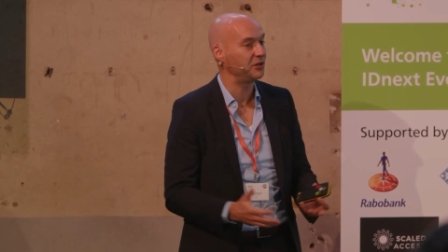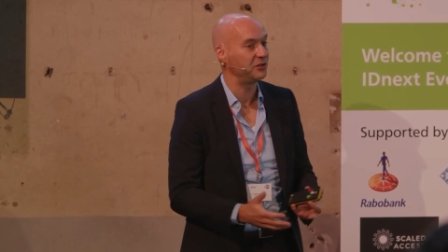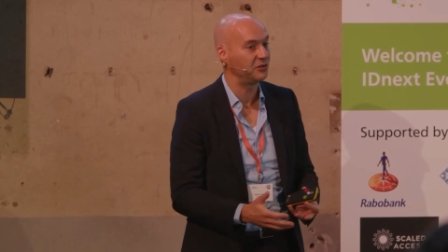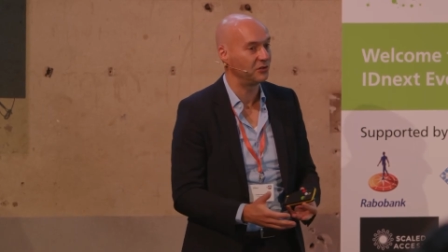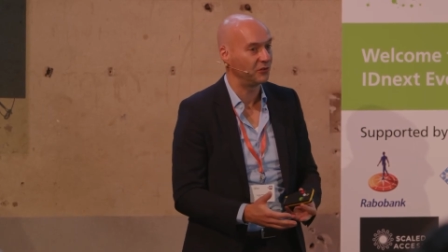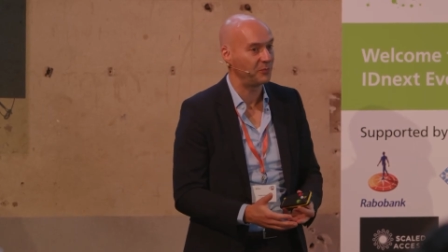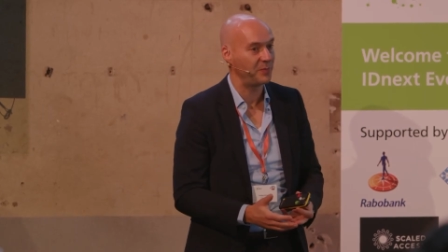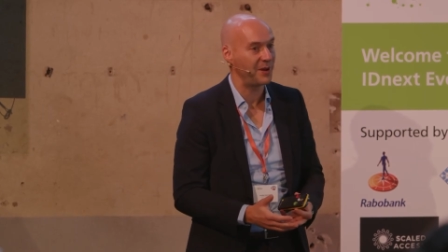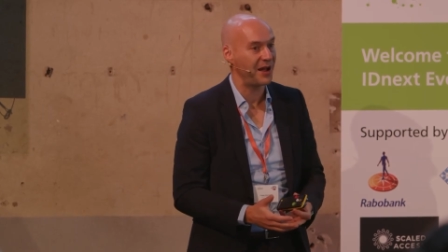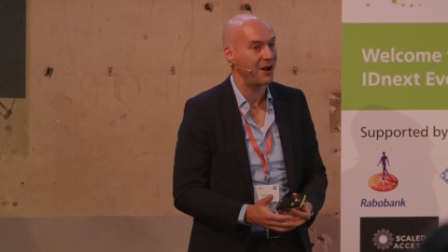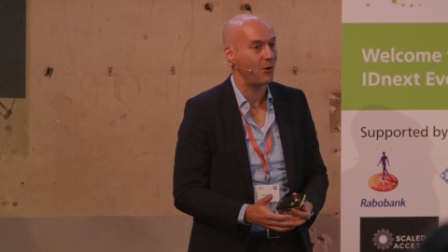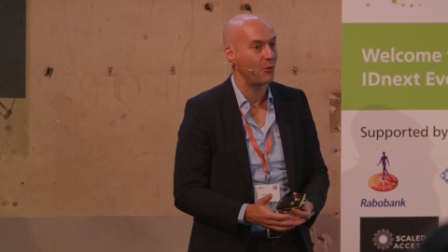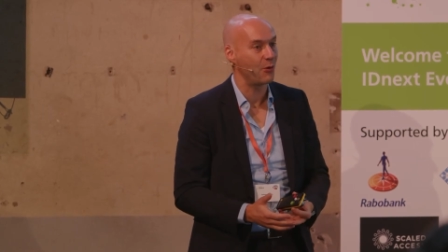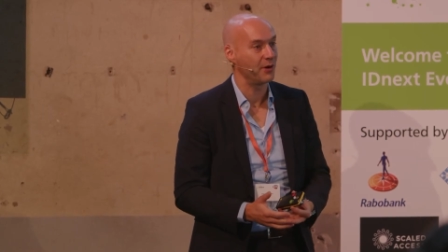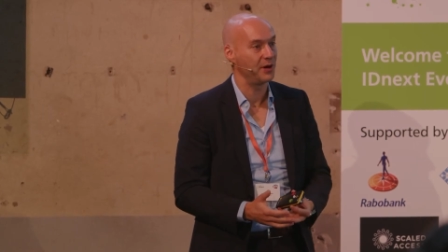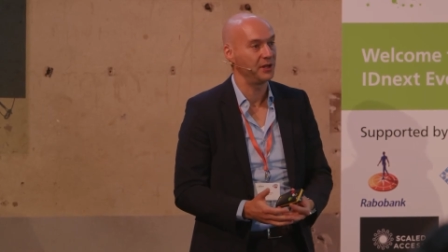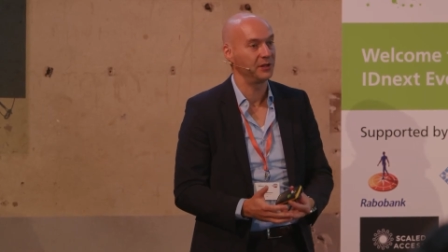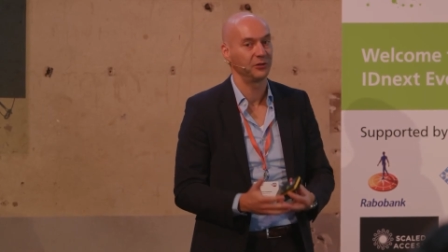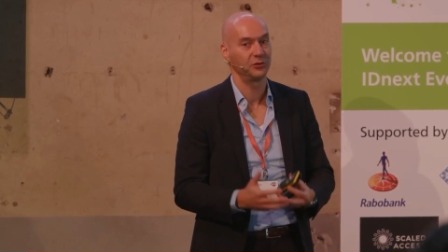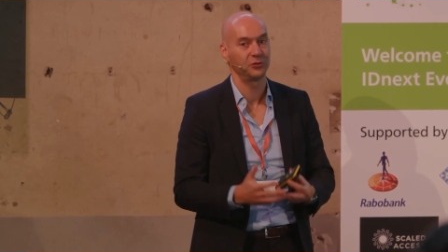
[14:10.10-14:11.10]
of power
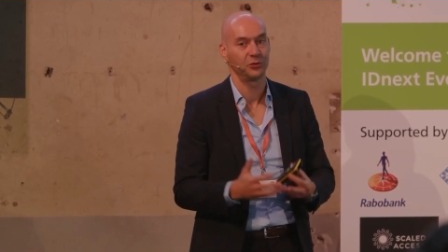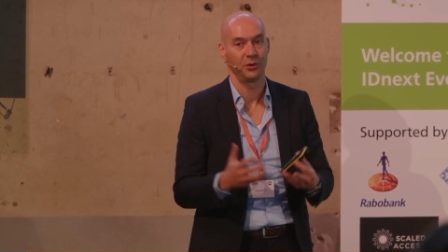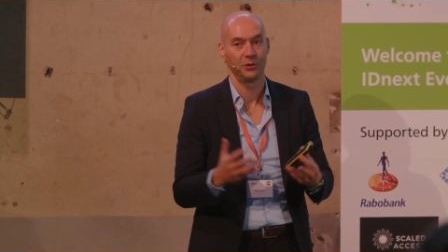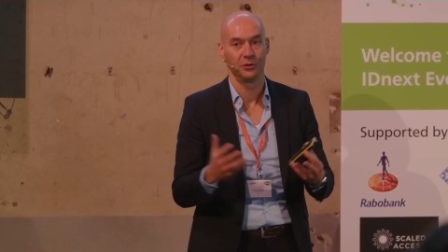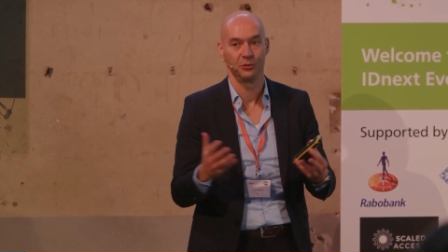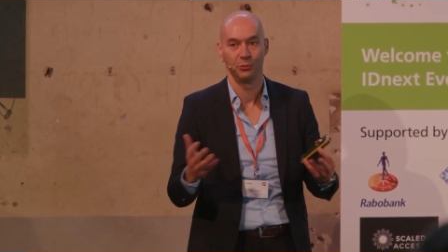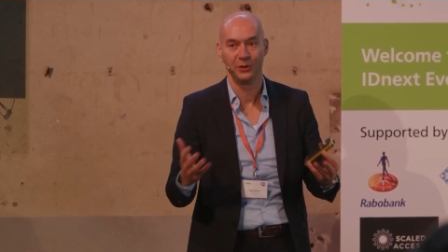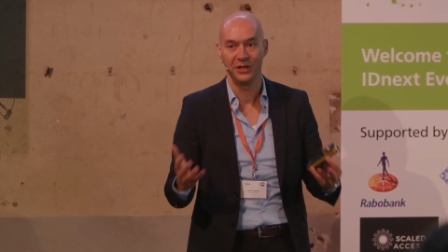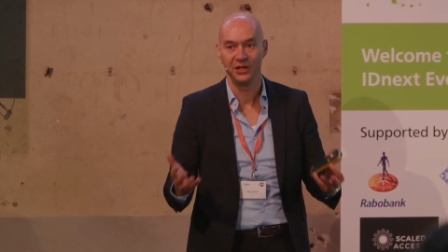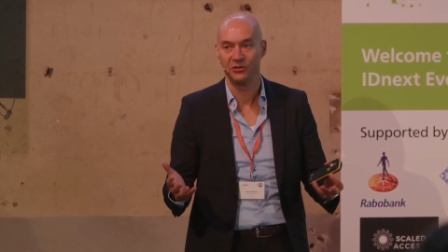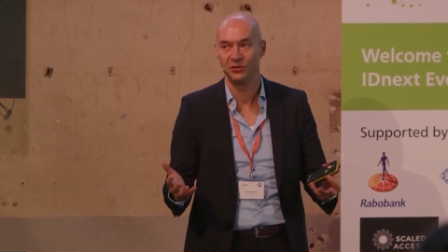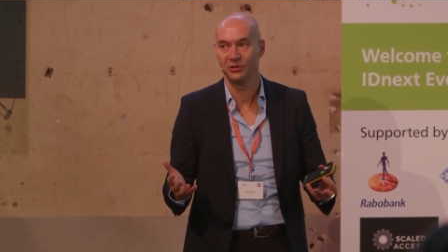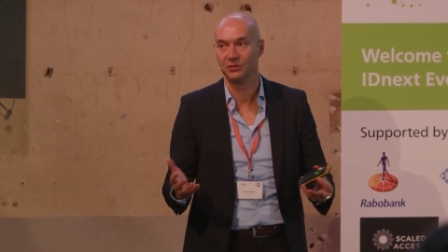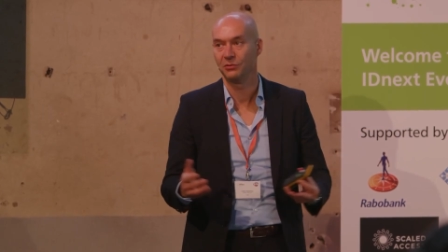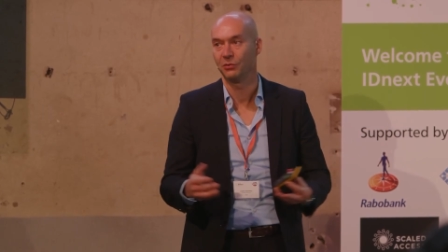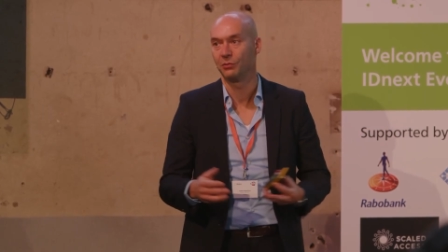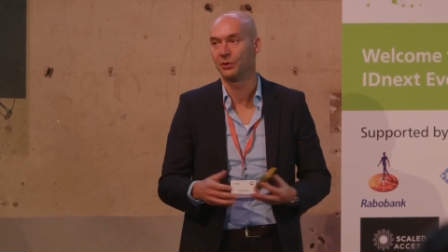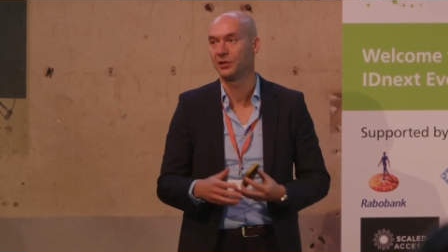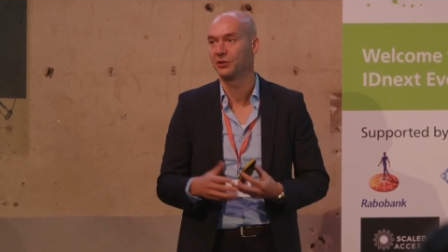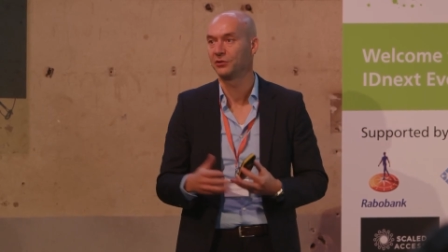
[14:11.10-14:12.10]
in a certain region
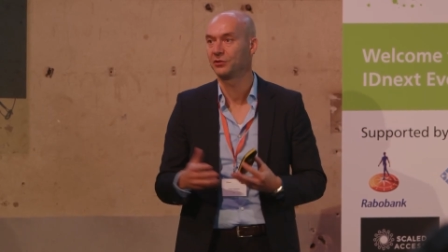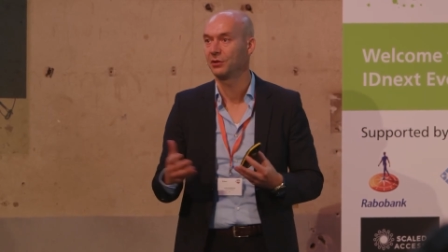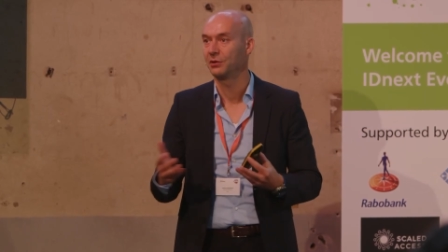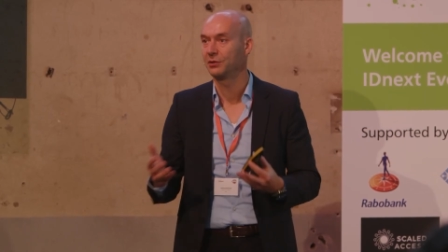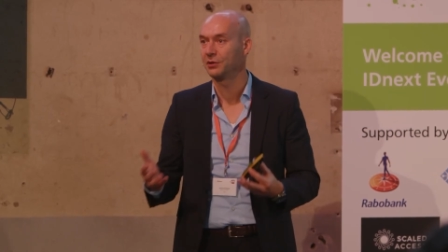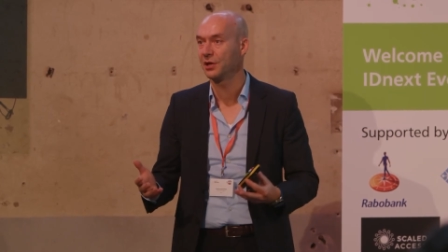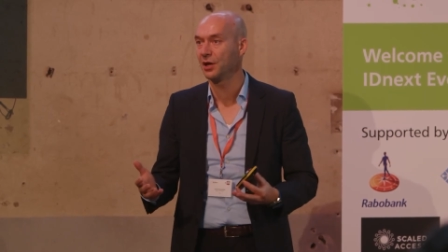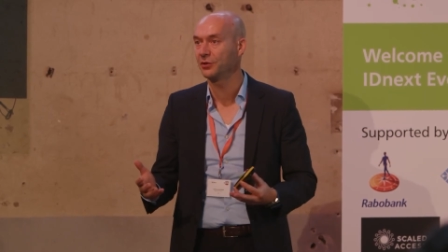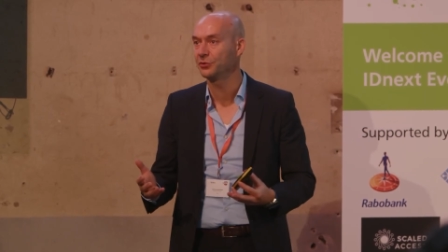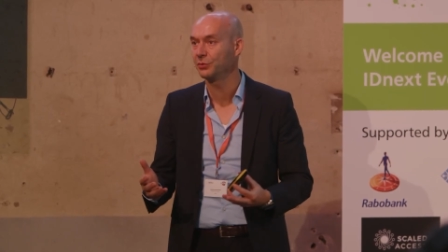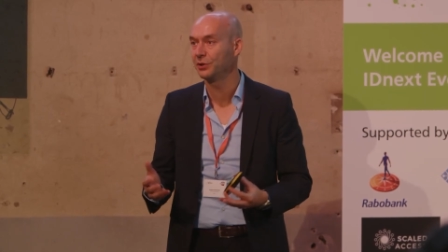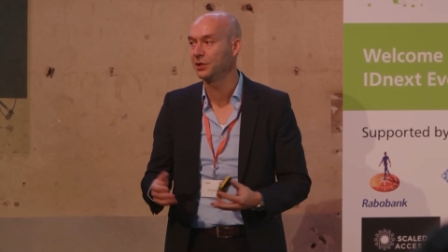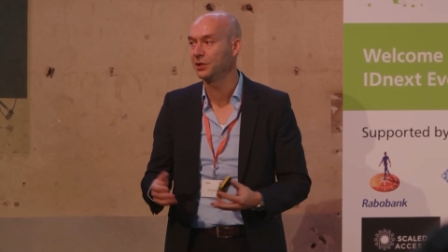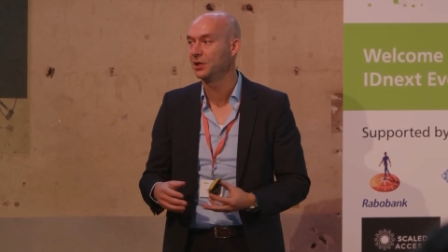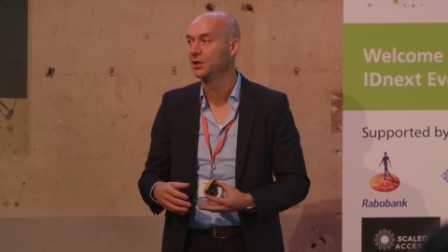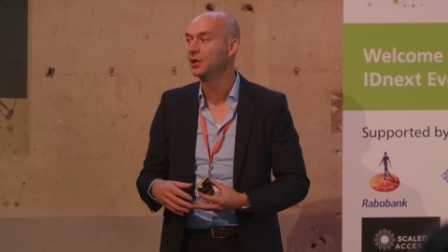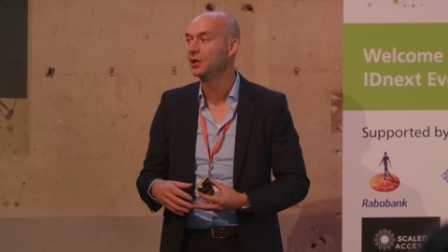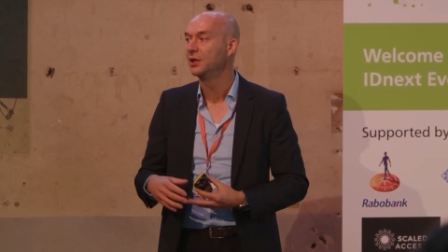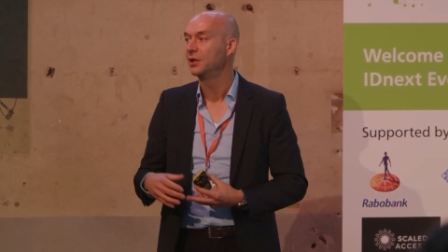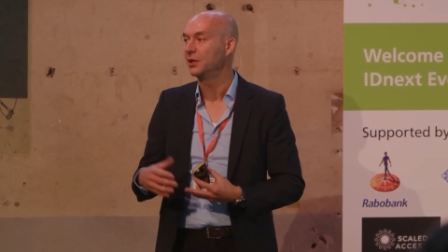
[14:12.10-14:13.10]
or in a certain country,
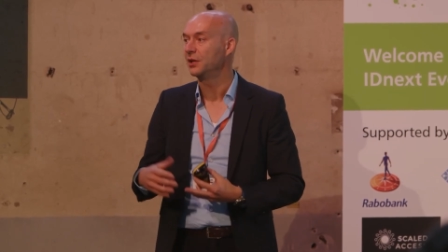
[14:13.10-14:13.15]
then